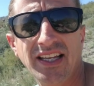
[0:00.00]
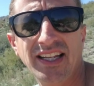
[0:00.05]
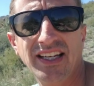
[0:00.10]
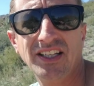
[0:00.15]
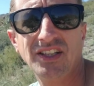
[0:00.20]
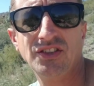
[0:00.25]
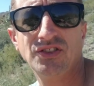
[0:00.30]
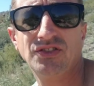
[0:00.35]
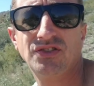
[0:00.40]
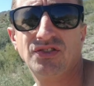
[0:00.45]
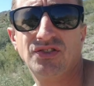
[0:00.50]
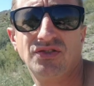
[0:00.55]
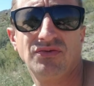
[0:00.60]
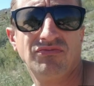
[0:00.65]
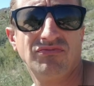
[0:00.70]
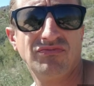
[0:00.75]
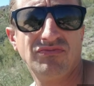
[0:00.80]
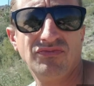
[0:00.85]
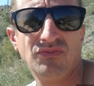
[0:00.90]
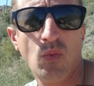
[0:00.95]
It is
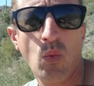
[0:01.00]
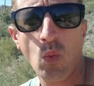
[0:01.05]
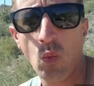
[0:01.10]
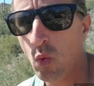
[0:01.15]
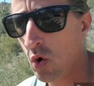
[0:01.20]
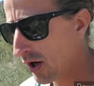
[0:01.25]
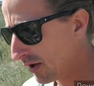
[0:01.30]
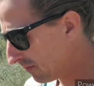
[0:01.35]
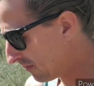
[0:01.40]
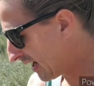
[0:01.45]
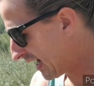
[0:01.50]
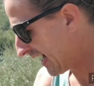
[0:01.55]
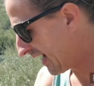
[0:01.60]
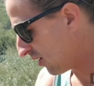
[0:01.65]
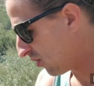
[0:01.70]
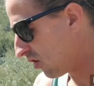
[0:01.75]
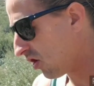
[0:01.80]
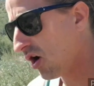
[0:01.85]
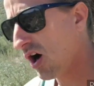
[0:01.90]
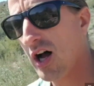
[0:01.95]
one
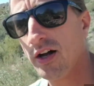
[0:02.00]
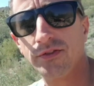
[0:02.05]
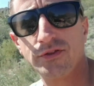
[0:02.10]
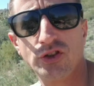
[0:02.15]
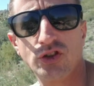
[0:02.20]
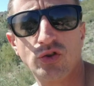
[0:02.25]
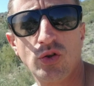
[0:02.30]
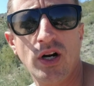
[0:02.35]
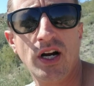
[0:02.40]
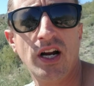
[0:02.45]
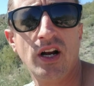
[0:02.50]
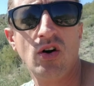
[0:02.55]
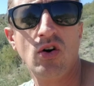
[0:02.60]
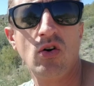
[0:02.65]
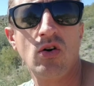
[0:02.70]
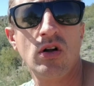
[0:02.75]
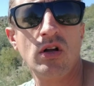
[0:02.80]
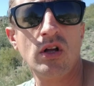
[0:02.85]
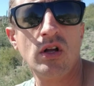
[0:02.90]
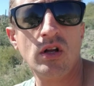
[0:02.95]
mile off
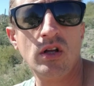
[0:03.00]
trail.